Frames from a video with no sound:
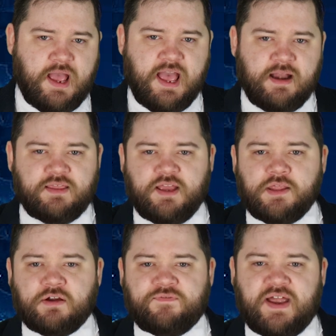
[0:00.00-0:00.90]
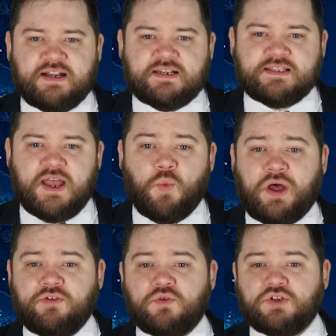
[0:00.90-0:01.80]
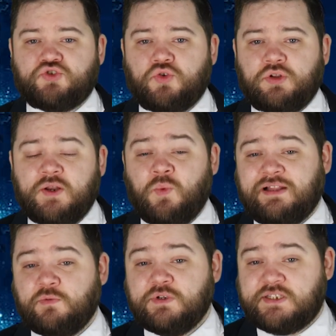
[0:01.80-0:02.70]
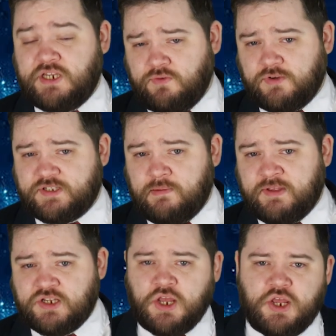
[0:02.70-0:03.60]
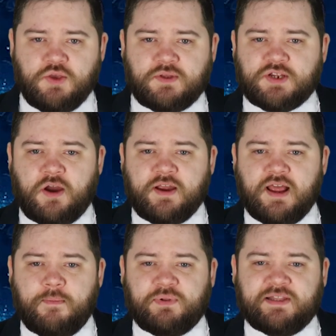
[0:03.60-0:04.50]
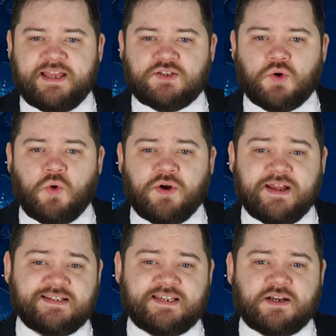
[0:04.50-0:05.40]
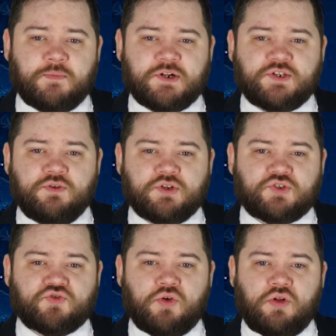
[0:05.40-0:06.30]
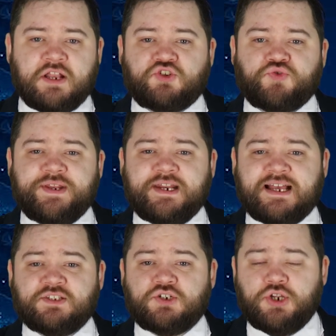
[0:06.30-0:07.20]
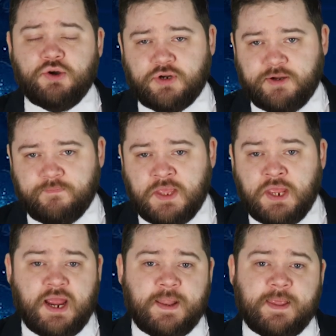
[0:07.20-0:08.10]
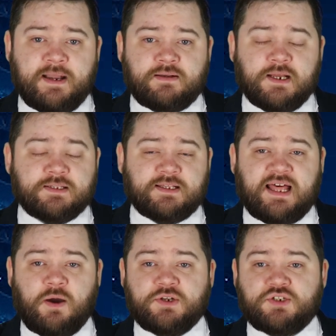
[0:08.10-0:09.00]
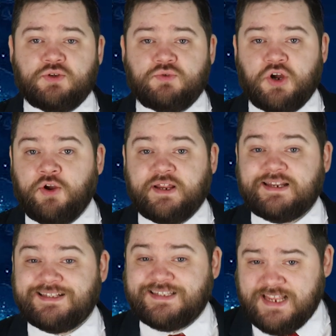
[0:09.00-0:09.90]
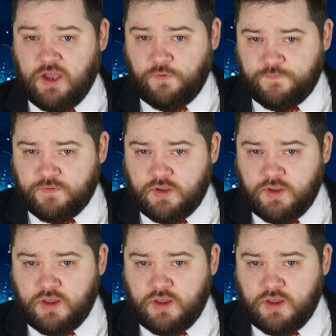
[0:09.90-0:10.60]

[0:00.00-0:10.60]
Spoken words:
And the other effect is that while you control it while it was synchro summoned, you can target a plant or insect monster you control and treat it as a tuner, and that does allow it to target itself.